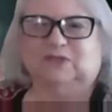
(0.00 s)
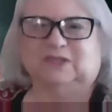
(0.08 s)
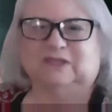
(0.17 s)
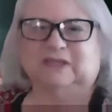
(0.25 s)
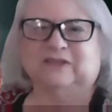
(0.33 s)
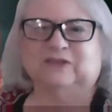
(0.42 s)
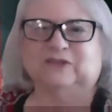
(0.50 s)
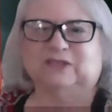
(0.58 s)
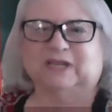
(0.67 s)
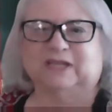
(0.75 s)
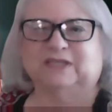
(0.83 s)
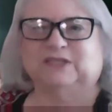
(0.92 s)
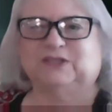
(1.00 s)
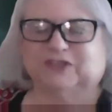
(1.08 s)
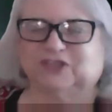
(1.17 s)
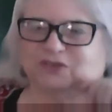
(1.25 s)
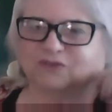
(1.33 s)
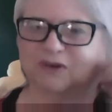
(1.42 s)
if another you, science
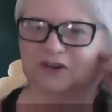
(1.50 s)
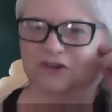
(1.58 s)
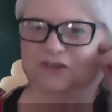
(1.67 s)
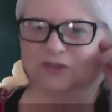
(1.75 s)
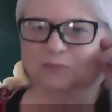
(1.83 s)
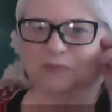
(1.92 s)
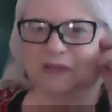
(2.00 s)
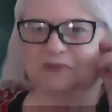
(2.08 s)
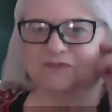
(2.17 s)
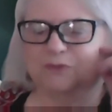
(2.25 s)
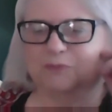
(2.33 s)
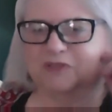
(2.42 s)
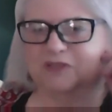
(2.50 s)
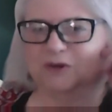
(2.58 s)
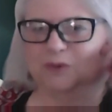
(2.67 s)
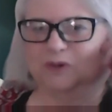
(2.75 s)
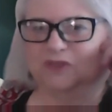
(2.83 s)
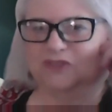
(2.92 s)
fiction writer you may be familiar
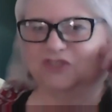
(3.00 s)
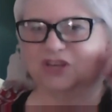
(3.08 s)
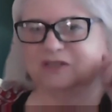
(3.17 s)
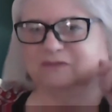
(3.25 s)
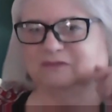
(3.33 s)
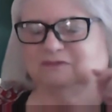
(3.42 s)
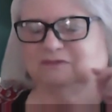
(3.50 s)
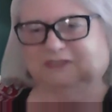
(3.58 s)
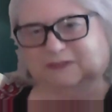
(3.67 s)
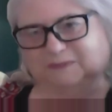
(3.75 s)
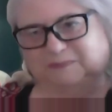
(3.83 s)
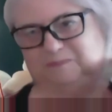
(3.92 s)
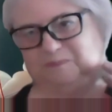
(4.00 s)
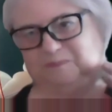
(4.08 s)
with, John. Yeah,